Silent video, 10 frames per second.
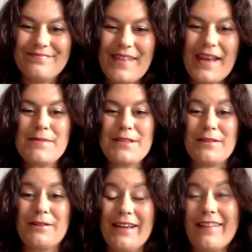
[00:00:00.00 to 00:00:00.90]

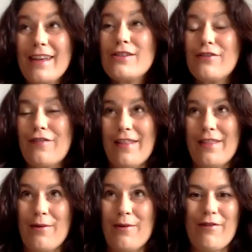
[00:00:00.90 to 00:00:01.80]
Absolutely. And they do find
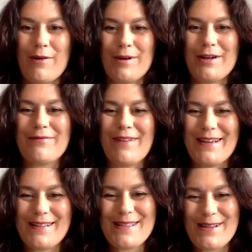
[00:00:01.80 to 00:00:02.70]
their way forward,
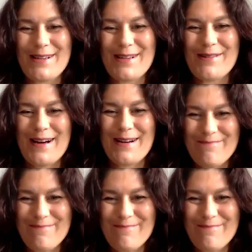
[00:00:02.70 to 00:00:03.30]
right? So